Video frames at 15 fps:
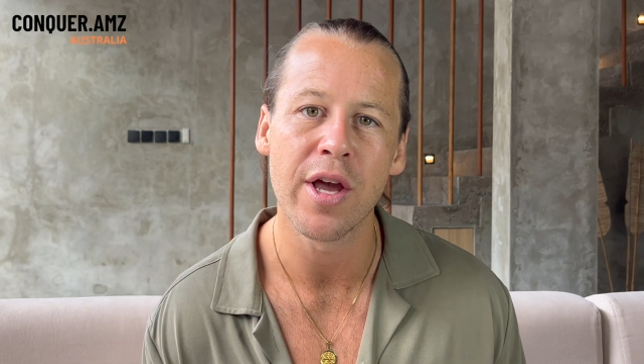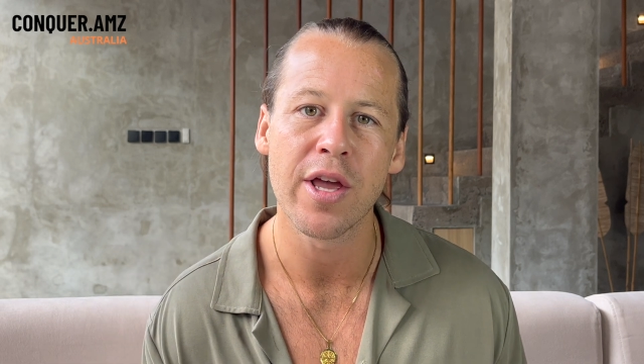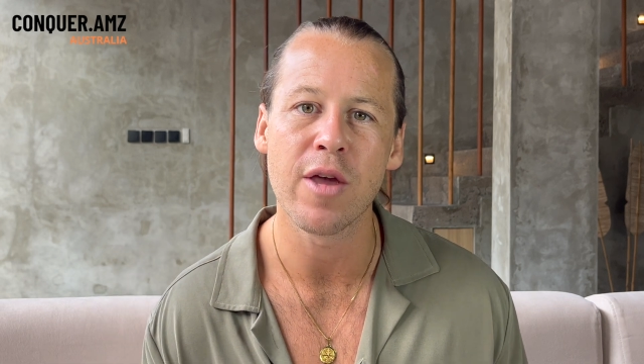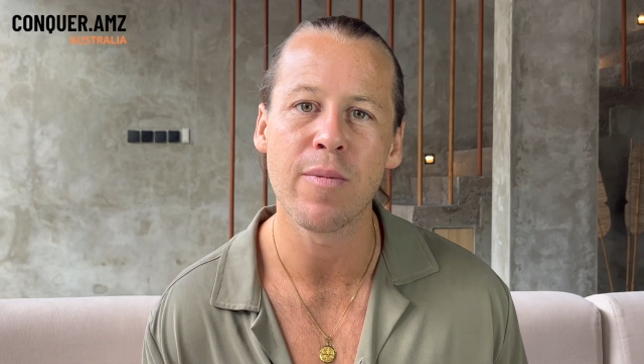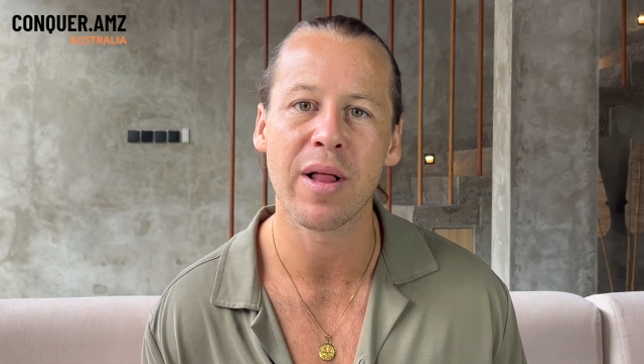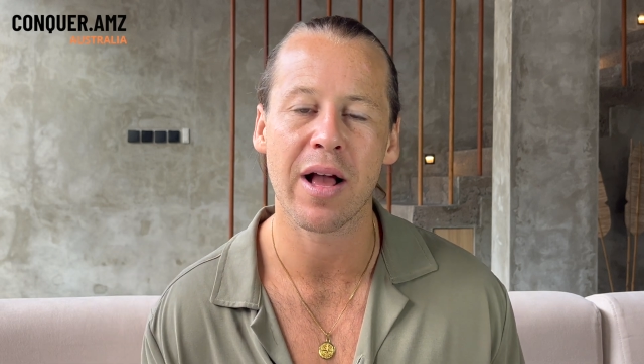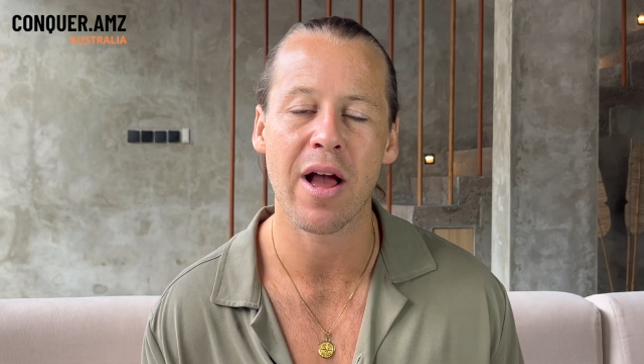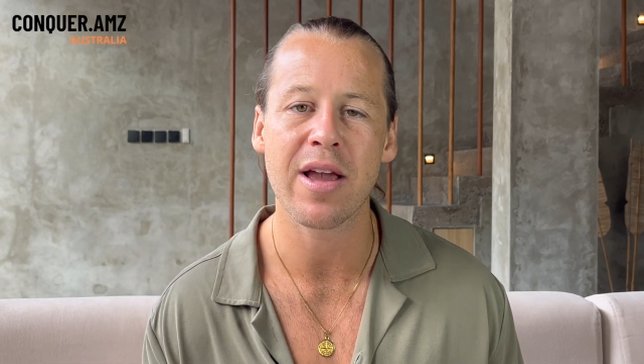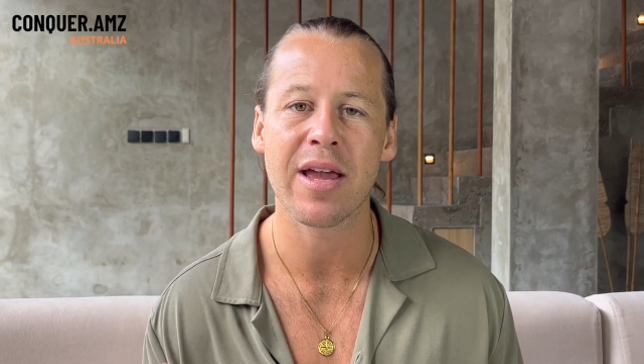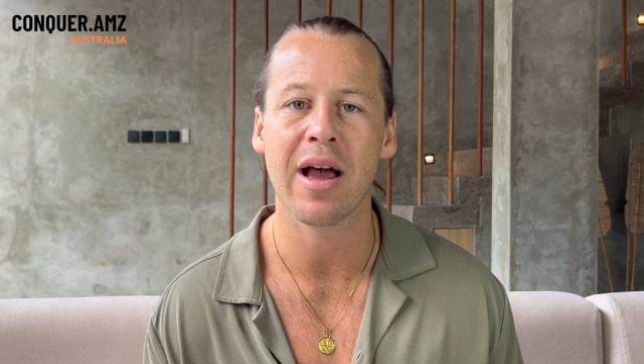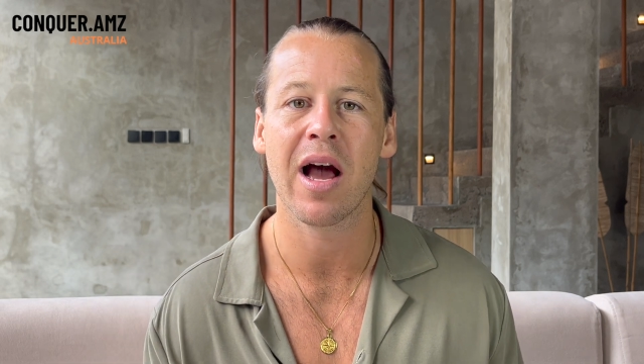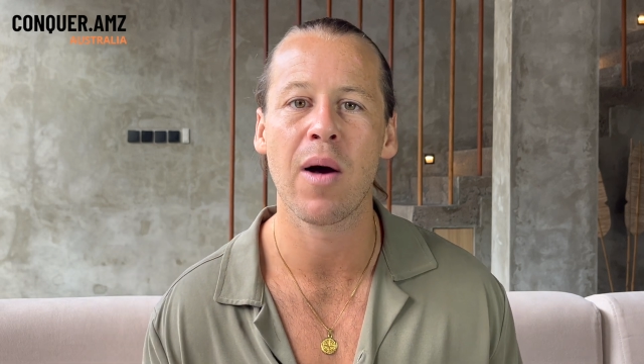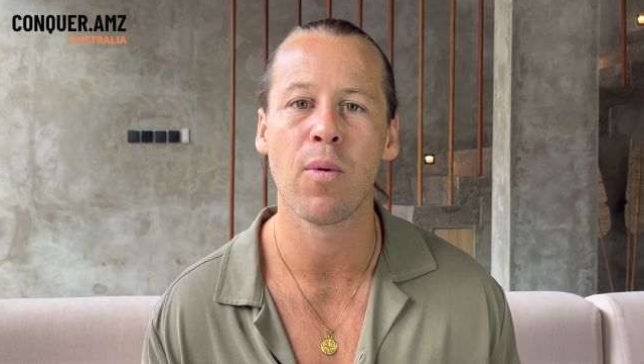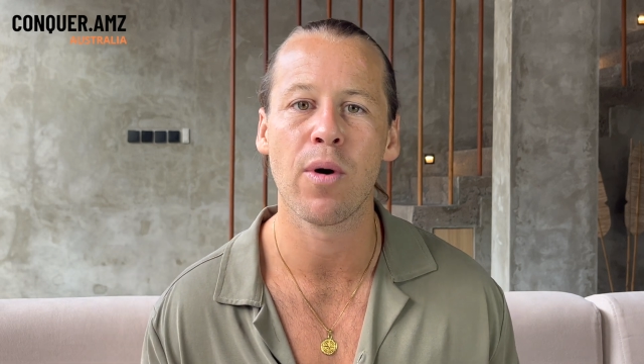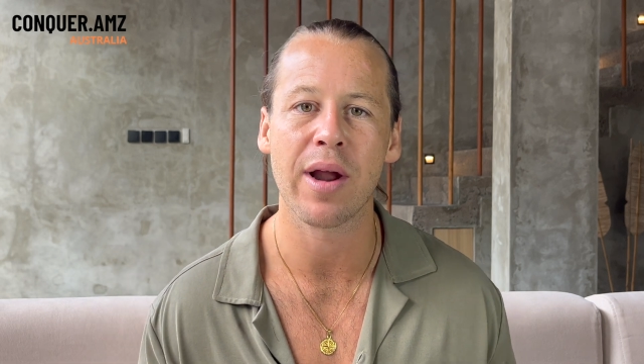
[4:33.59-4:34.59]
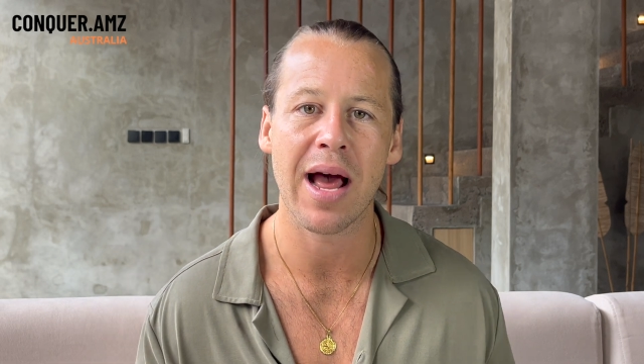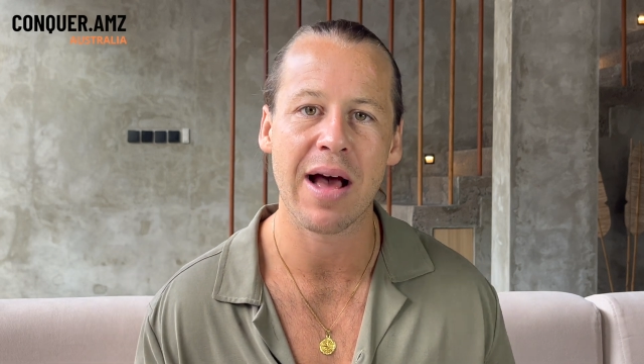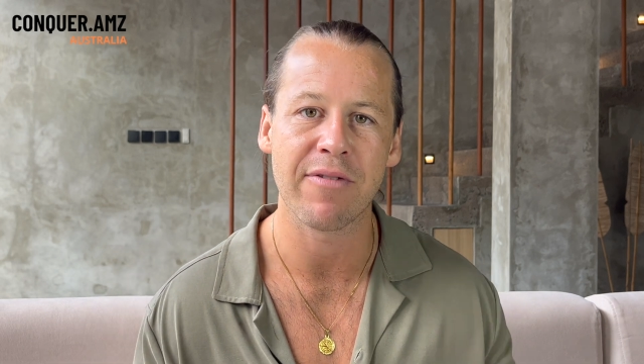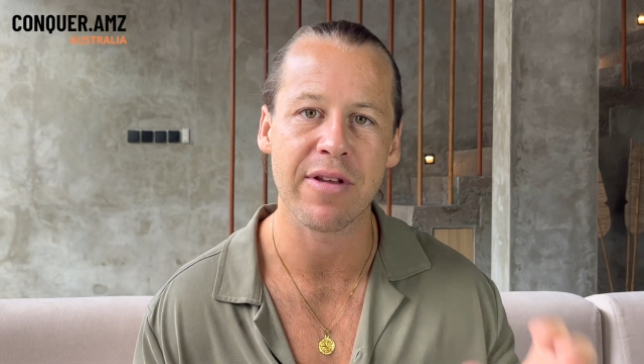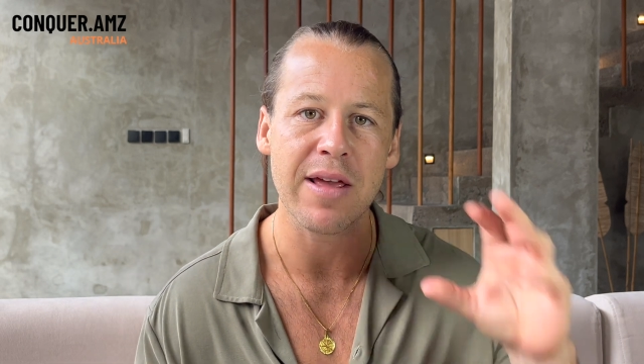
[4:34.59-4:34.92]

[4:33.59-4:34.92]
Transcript: You'd be like, okay, I want to have an